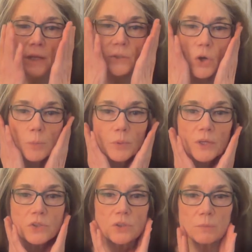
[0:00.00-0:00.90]
No
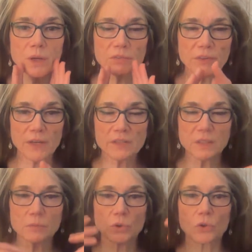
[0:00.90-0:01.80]
pressure in my face.
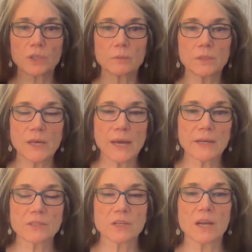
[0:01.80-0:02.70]
I'm totally
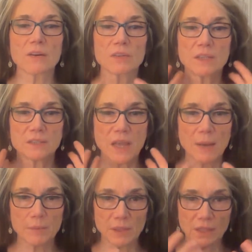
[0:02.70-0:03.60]
relaxed. Everything's
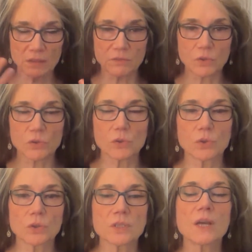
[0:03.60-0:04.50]
happening in the vocal
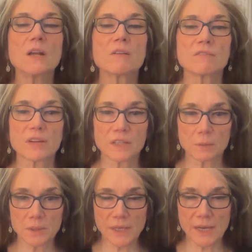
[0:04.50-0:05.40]
cords. Very
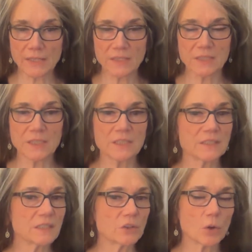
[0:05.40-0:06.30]
relaxed and
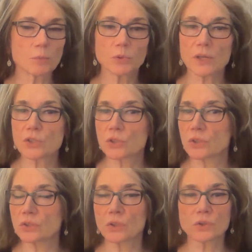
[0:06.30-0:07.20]
easy. No
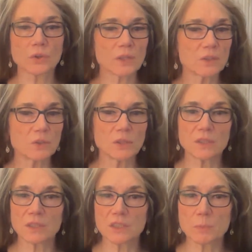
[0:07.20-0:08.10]
pressure. No trying to do
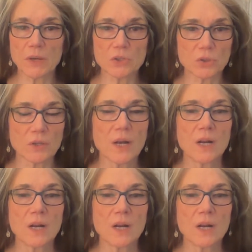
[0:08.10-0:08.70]
anything special.